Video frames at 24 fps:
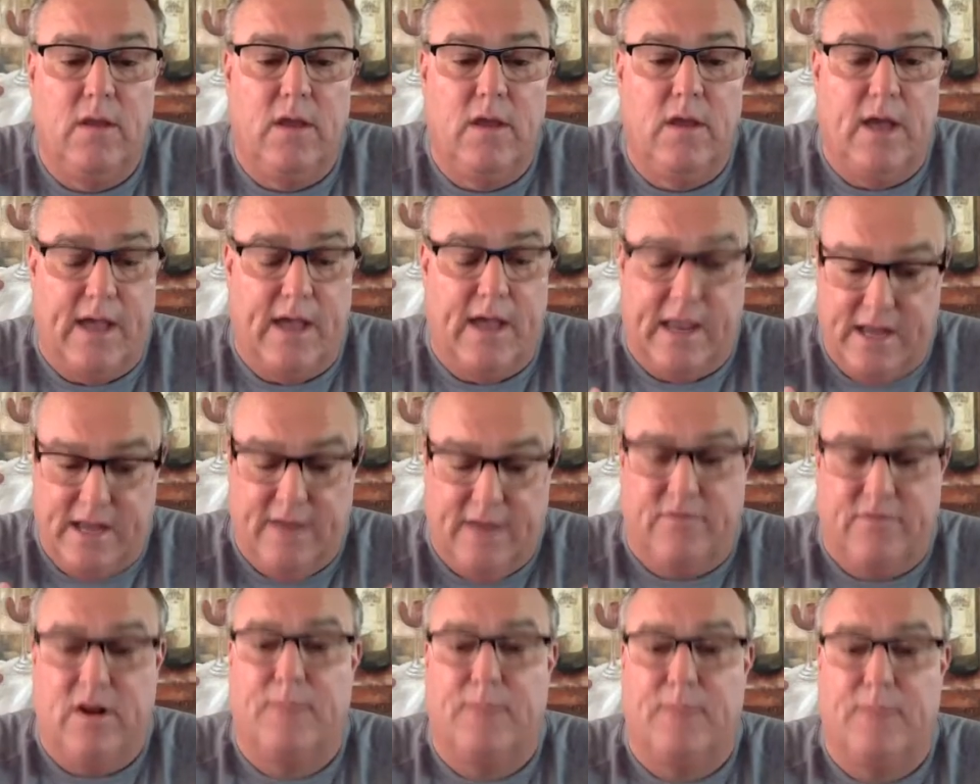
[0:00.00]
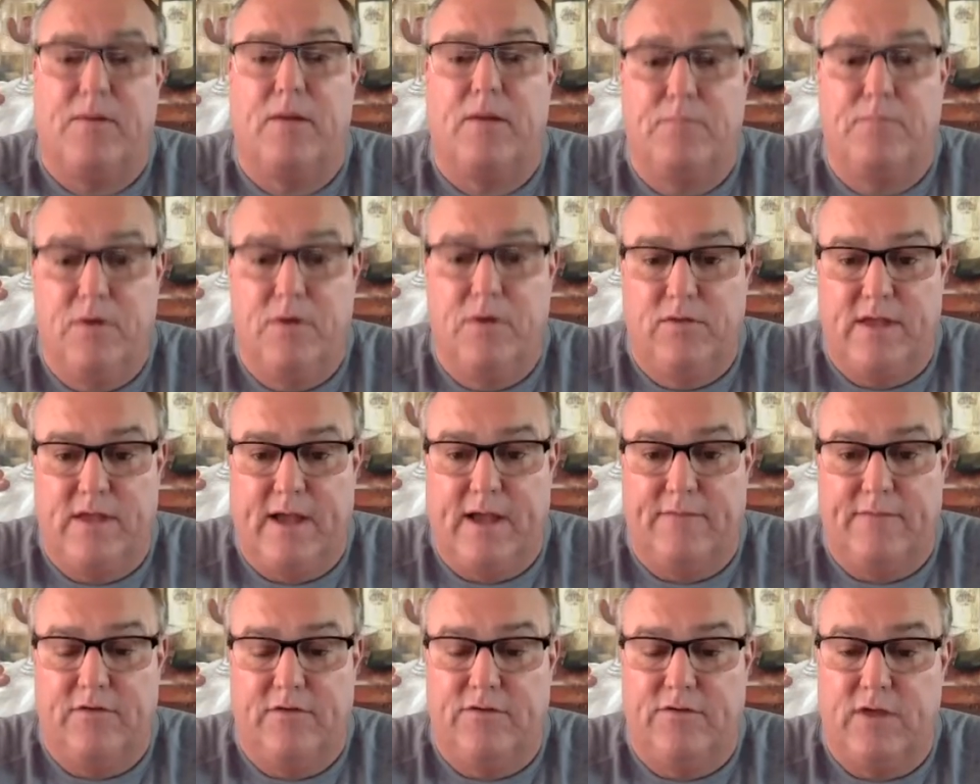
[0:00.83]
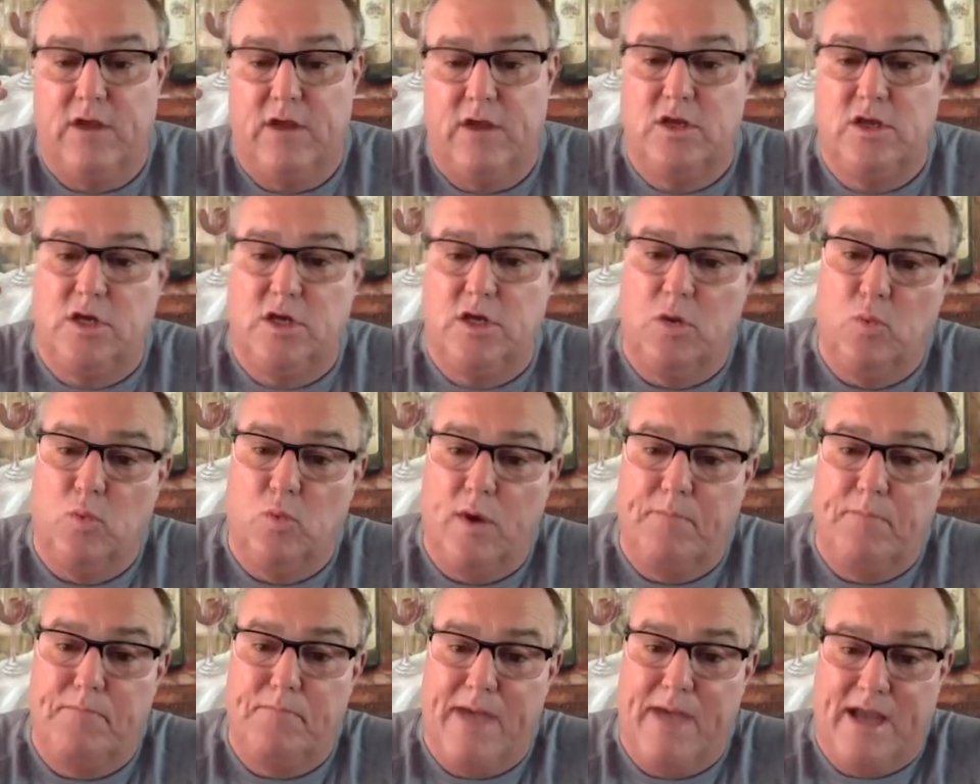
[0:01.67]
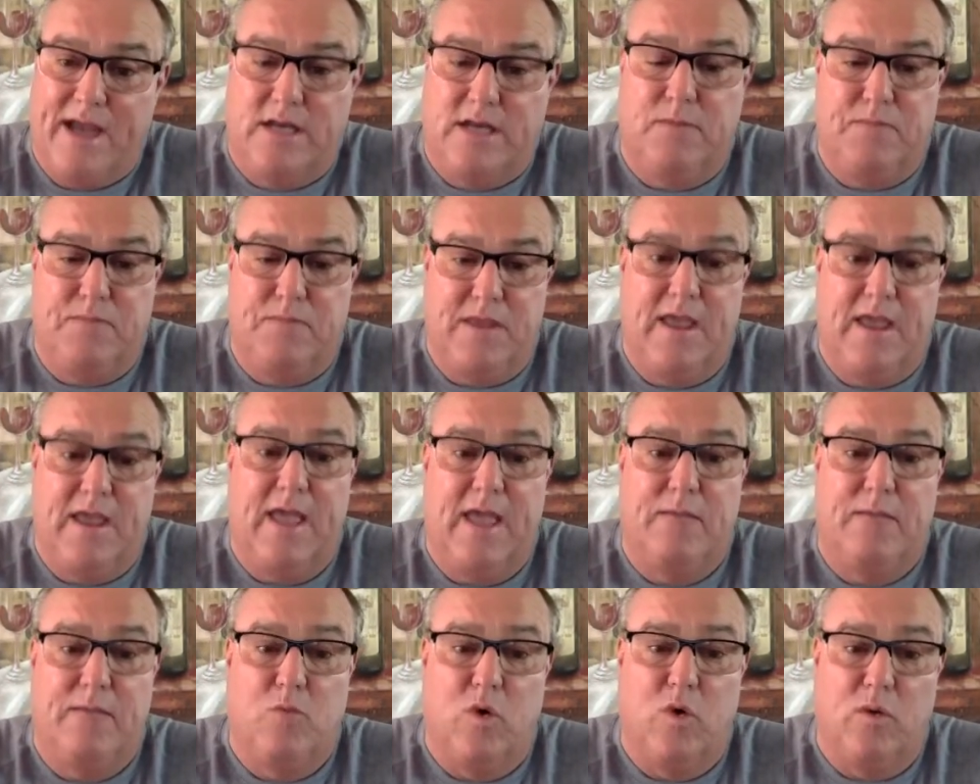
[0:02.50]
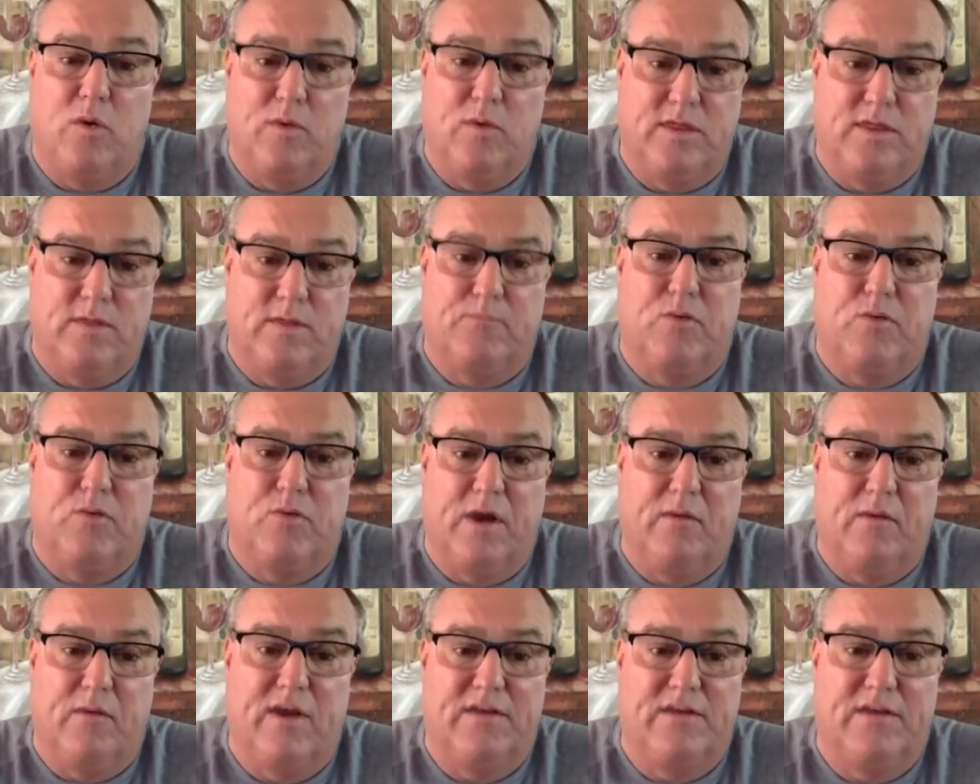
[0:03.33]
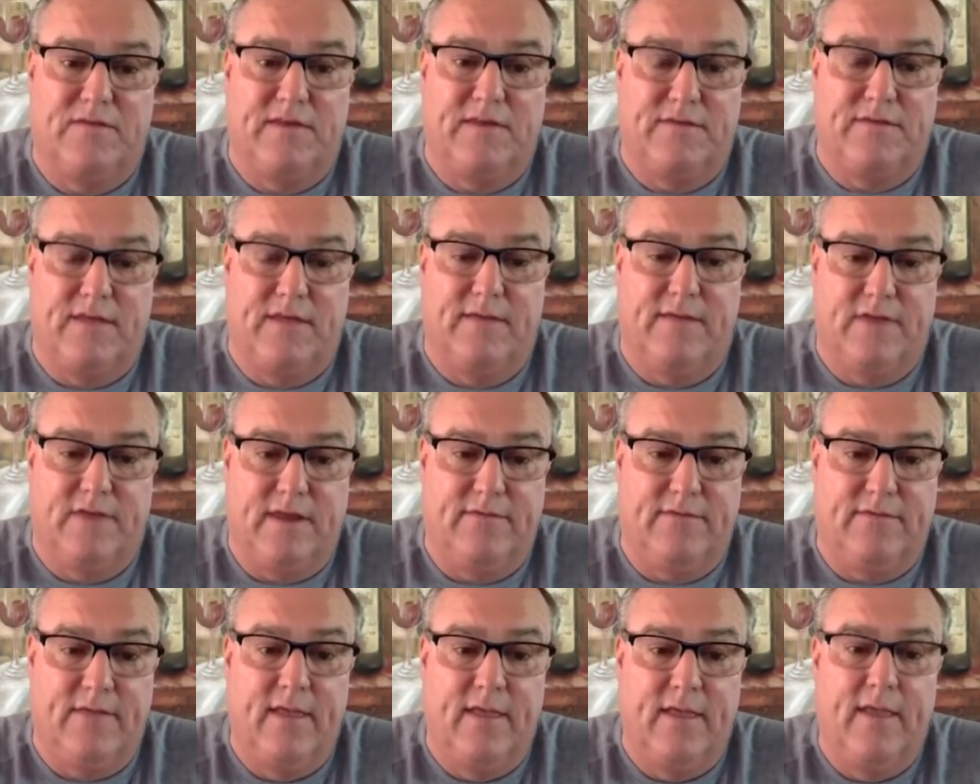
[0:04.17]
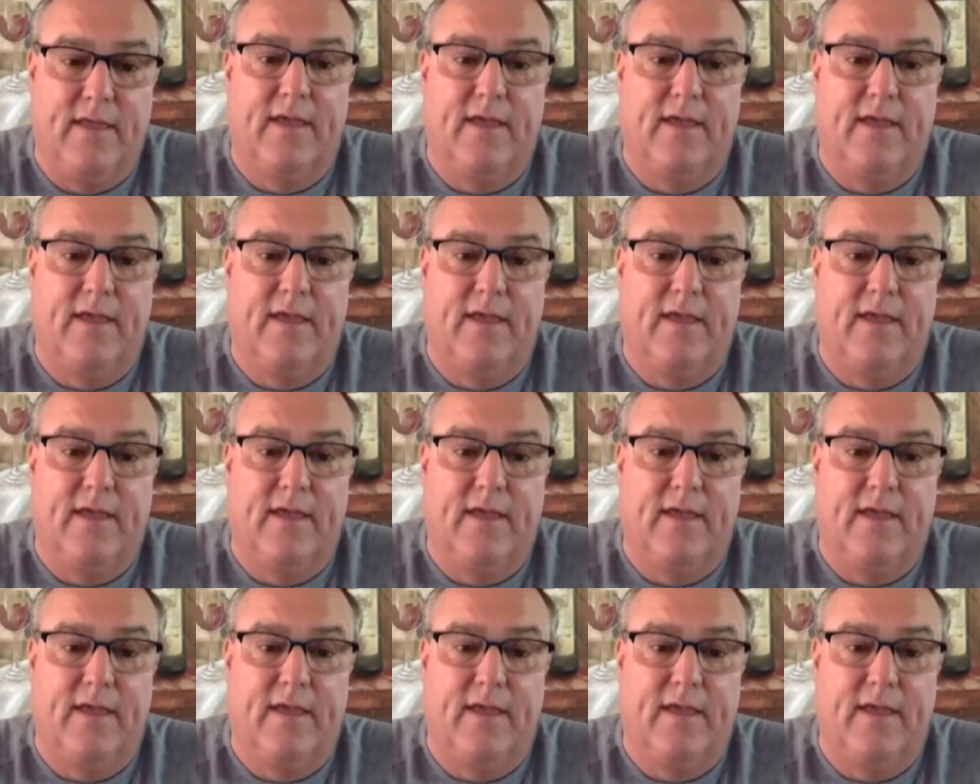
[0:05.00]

Uh, I covered up our booth conversation and went back to PA more with the pre race festivities.